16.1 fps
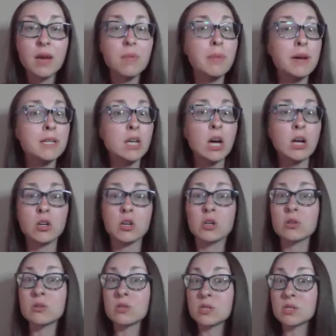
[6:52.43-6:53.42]
My
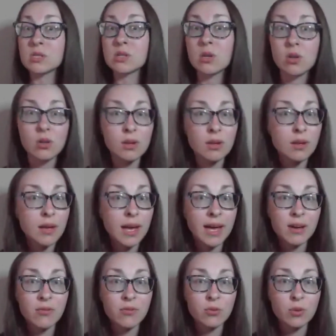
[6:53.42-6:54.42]
daughter still
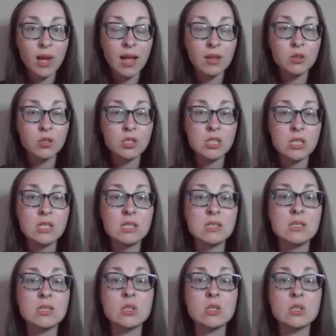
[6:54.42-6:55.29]
had food allergies.